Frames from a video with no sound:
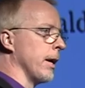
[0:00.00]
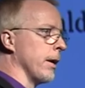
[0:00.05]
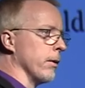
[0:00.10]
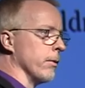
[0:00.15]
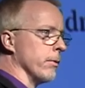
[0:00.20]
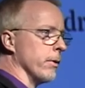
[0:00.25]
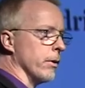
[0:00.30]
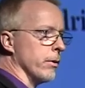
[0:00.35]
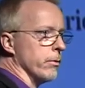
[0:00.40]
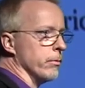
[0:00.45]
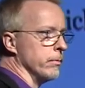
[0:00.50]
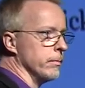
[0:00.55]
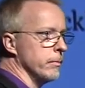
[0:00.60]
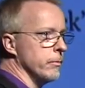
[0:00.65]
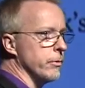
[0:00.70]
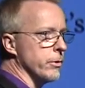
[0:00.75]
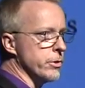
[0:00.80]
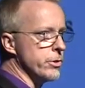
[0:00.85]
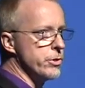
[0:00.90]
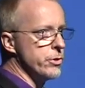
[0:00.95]
don't know
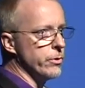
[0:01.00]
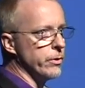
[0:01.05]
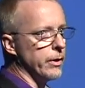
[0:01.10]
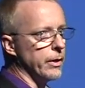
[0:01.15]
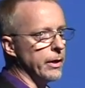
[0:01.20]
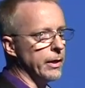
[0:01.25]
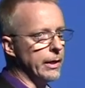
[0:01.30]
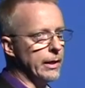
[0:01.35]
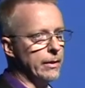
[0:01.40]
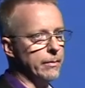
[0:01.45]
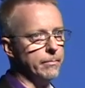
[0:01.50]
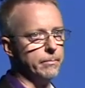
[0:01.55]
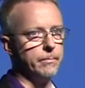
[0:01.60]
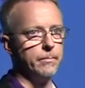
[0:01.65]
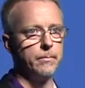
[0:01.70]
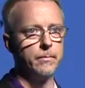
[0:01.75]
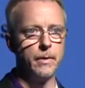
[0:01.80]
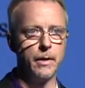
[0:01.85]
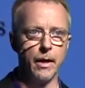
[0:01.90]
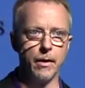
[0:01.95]
for sure.
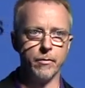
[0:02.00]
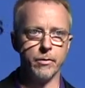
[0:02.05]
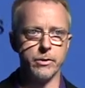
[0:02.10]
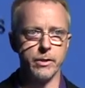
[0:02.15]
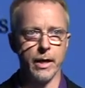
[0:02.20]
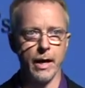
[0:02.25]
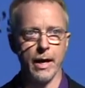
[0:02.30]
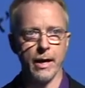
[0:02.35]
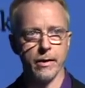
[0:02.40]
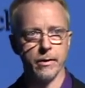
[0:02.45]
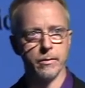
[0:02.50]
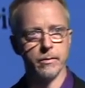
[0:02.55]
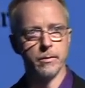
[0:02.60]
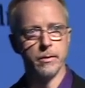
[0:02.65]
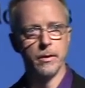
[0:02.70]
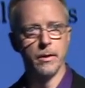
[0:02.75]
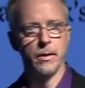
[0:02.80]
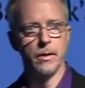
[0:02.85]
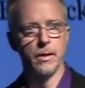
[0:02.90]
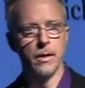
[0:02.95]
Obviously, I had
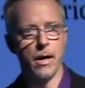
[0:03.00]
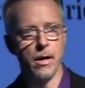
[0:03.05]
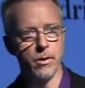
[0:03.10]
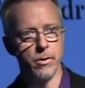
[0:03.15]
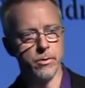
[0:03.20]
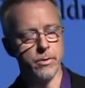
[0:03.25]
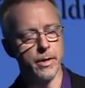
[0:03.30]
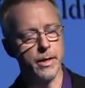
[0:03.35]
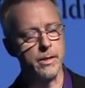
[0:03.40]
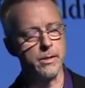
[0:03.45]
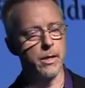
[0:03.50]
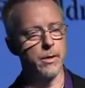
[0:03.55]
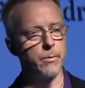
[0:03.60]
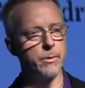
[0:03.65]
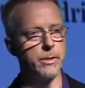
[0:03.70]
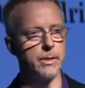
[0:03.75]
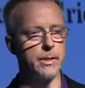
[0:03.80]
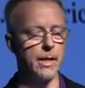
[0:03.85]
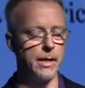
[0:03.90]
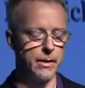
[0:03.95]
other things I
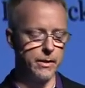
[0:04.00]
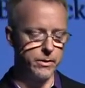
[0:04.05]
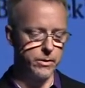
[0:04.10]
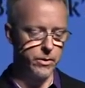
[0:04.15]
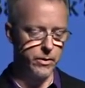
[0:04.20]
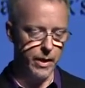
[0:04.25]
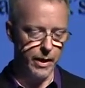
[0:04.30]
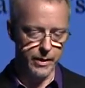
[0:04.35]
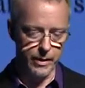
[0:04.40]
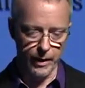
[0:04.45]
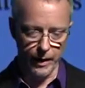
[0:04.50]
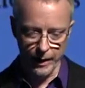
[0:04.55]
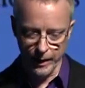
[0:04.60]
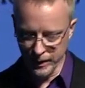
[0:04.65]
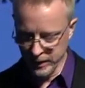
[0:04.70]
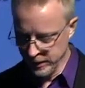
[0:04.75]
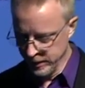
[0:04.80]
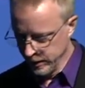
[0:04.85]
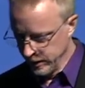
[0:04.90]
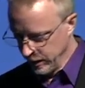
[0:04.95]
was attending to that day.
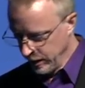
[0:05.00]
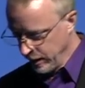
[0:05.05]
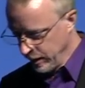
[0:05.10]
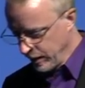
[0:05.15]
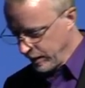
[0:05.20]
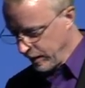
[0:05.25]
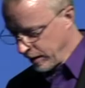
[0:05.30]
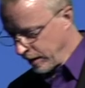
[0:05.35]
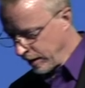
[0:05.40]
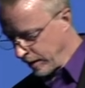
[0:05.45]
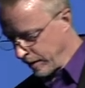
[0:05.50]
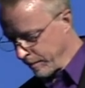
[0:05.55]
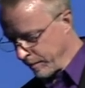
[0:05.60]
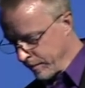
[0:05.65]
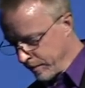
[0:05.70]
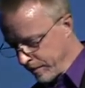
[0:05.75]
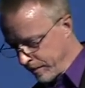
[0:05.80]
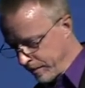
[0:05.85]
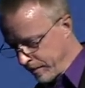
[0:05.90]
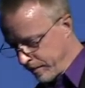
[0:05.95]

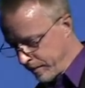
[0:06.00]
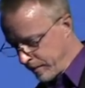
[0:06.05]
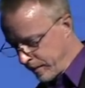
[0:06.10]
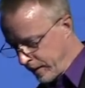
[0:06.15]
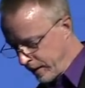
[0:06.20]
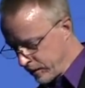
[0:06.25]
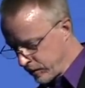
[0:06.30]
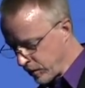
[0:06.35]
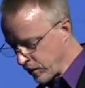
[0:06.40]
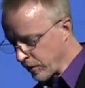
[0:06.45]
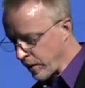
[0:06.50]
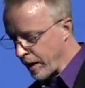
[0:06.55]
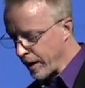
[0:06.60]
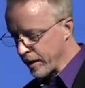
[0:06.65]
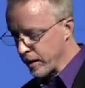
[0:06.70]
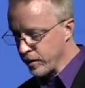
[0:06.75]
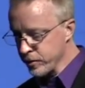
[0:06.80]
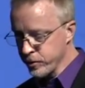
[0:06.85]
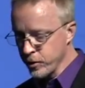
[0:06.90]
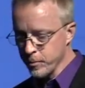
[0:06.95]
So I
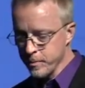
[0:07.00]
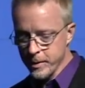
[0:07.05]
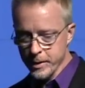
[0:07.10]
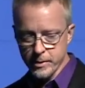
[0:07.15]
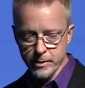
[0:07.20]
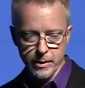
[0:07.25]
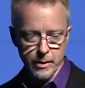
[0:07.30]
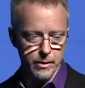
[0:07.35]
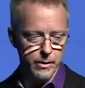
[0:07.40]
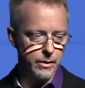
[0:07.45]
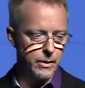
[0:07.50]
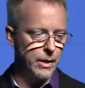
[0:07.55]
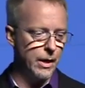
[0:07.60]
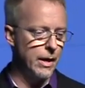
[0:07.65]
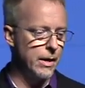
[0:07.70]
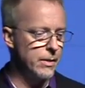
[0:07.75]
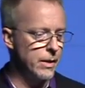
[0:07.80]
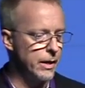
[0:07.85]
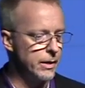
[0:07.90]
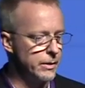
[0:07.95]
also missed that
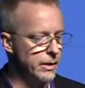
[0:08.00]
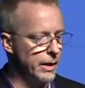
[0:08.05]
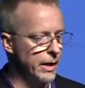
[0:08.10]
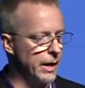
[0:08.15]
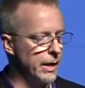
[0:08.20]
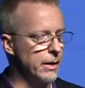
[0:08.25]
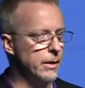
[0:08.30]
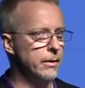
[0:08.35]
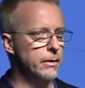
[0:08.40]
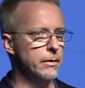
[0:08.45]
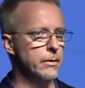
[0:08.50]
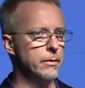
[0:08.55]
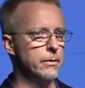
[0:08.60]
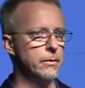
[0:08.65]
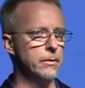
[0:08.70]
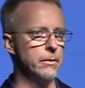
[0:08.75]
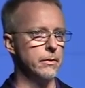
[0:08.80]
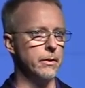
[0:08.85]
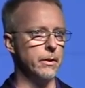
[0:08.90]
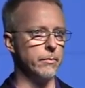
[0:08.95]
on that day,
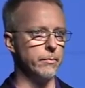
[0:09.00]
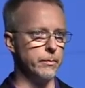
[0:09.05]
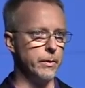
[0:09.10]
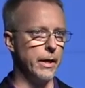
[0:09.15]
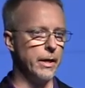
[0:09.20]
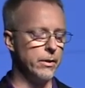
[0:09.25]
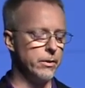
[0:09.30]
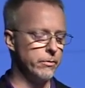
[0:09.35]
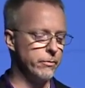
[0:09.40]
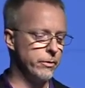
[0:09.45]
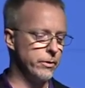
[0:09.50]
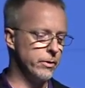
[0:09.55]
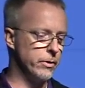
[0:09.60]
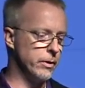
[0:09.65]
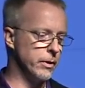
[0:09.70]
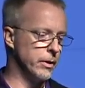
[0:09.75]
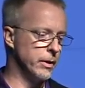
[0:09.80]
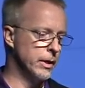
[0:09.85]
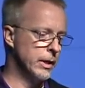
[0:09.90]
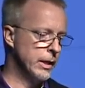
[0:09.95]
the day of the
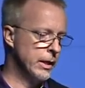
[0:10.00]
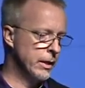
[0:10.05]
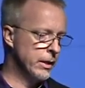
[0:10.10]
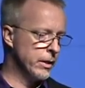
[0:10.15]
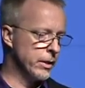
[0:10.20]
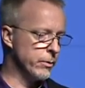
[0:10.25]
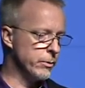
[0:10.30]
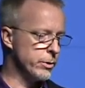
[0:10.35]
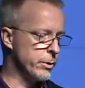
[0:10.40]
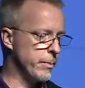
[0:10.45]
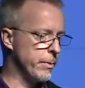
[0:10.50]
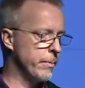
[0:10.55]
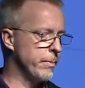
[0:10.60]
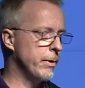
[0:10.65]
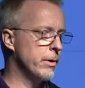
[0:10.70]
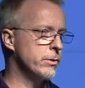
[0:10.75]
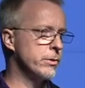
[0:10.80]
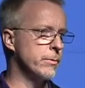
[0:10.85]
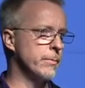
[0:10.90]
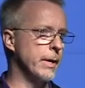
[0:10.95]
funeral, there was a
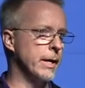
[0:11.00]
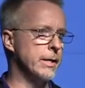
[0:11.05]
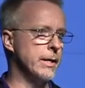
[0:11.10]
proposal made